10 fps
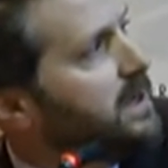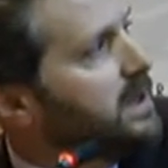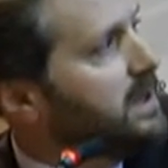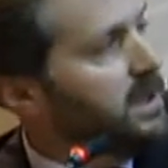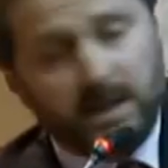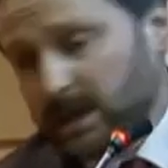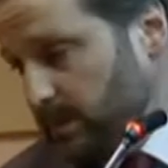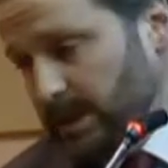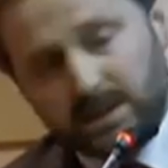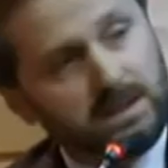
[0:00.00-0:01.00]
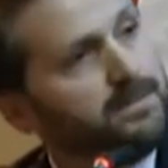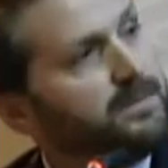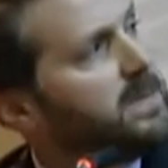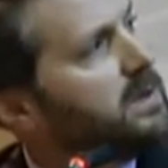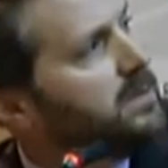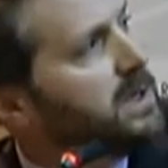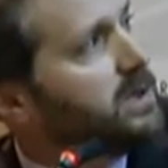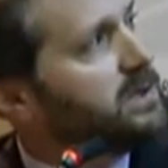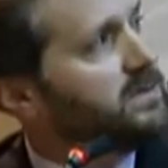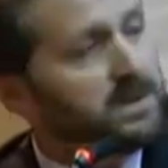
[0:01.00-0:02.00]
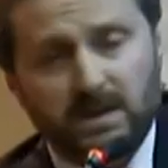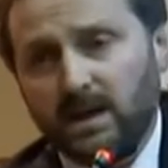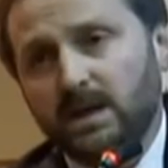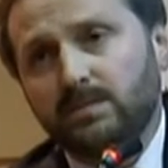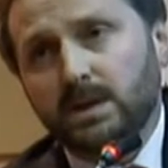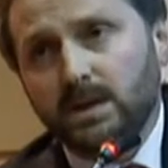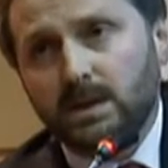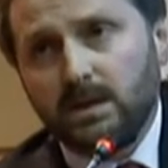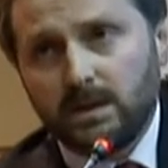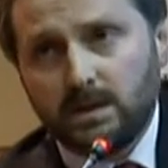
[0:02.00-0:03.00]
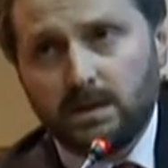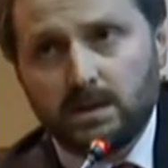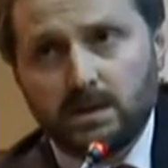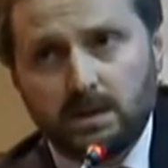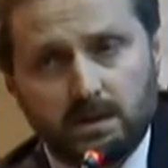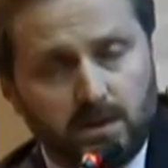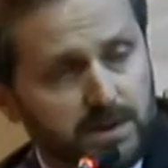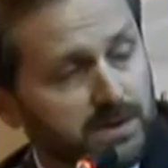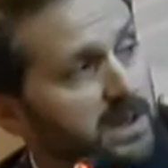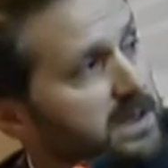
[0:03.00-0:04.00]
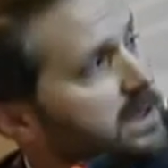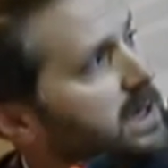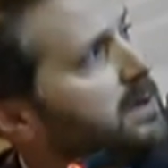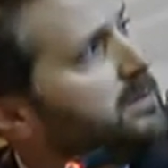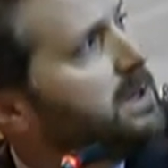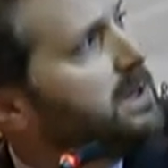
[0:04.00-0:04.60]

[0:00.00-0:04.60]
Next, please. Because of the time constraints, I'm